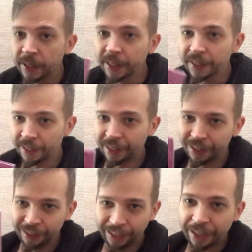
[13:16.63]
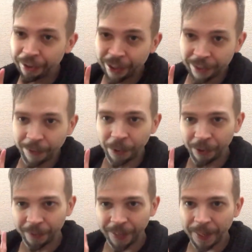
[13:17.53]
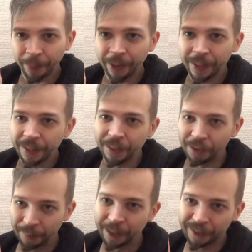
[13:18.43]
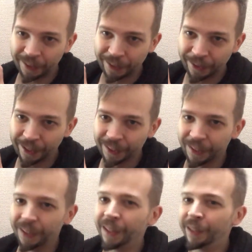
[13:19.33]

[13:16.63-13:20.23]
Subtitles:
This is the Laserdisc version of Nightbreed. This is the Japanese Laserdisc,